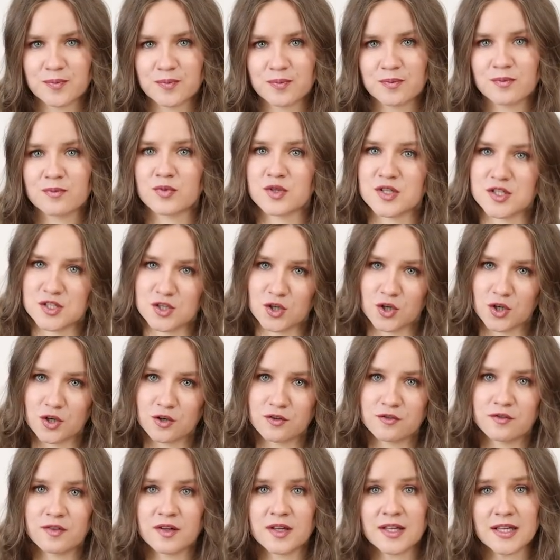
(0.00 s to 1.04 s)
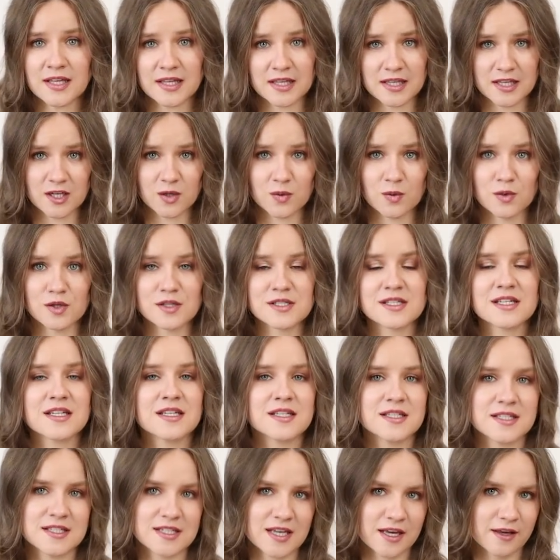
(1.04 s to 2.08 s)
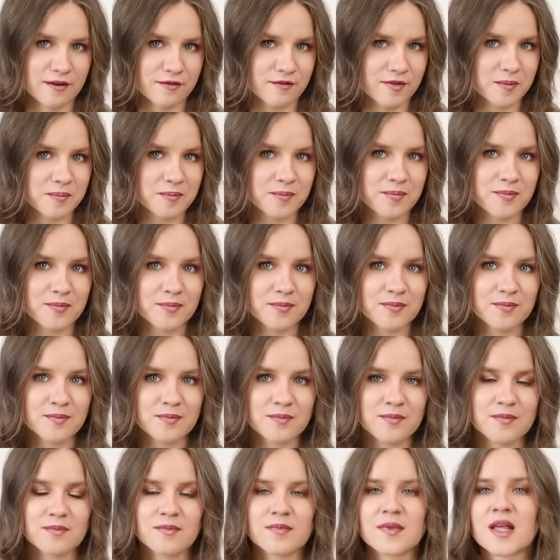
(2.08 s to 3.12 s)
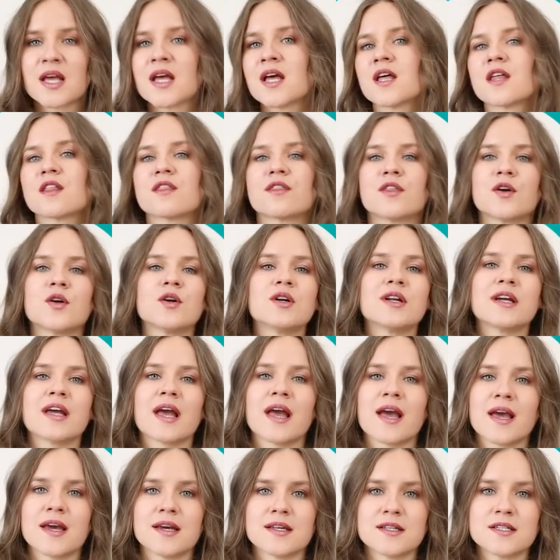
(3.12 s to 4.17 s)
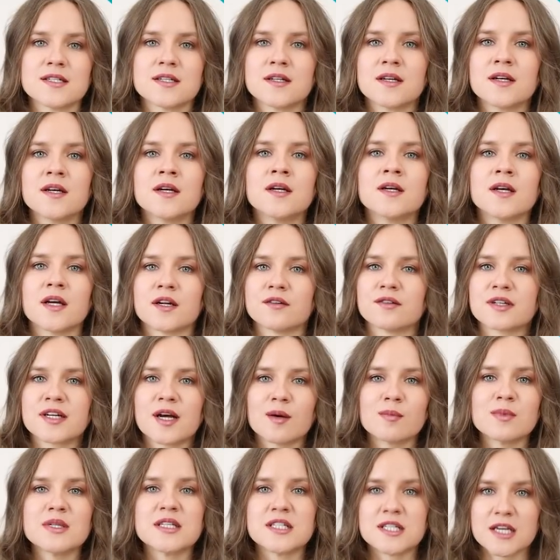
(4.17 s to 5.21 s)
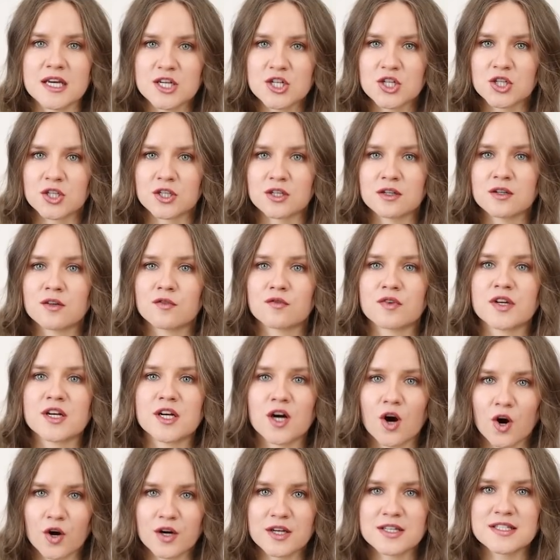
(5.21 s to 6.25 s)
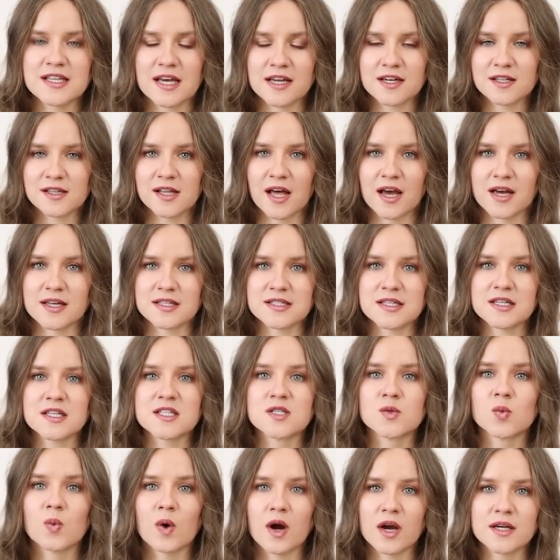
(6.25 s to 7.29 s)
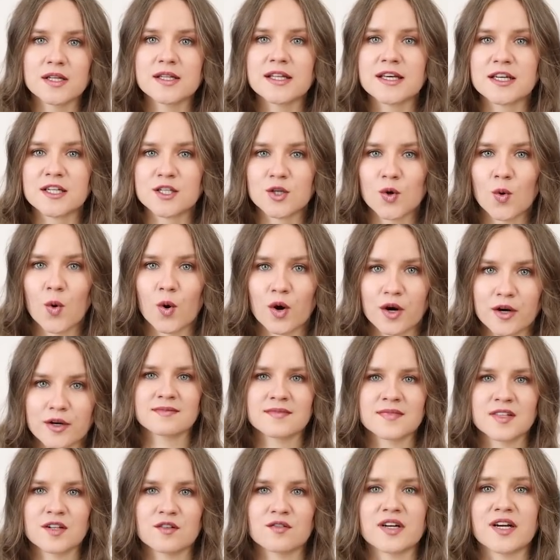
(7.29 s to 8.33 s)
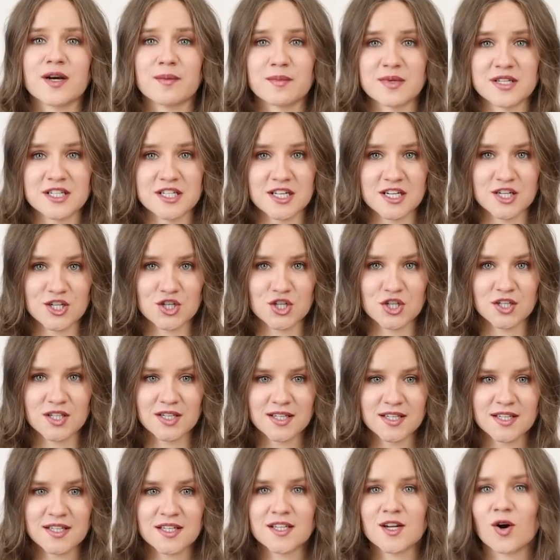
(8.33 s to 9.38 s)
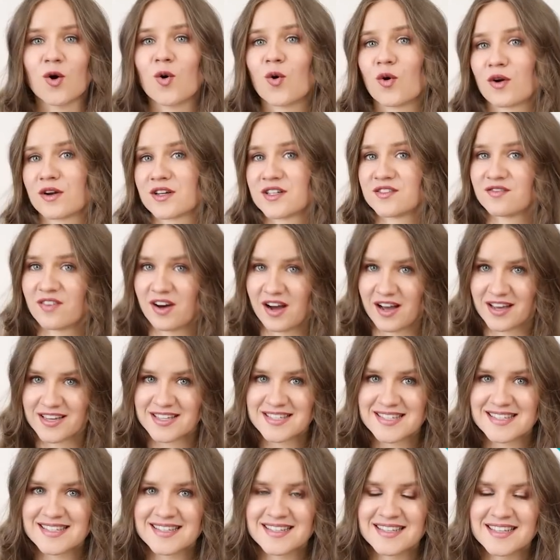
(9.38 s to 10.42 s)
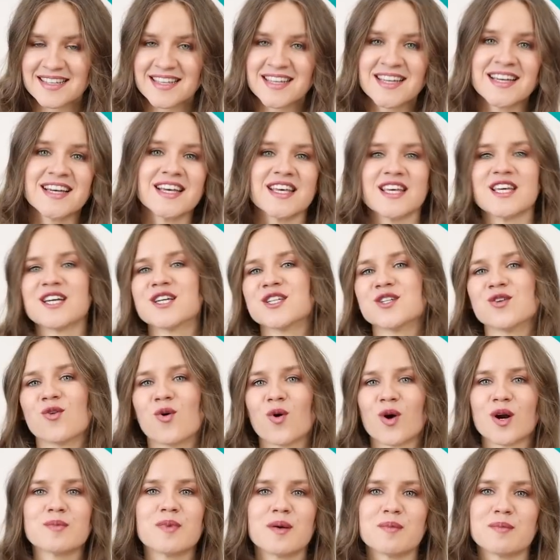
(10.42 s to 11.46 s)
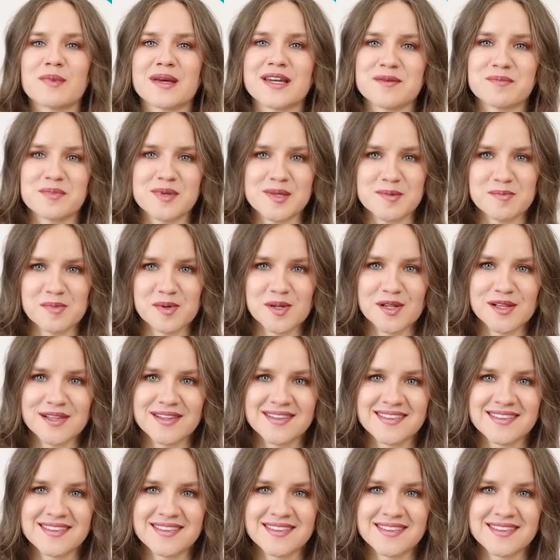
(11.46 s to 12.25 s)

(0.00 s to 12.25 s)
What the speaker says: Preserve equals save. 38. A recommendation regarding satellites is widely ignored. Recommendation or advice, ignored by many people.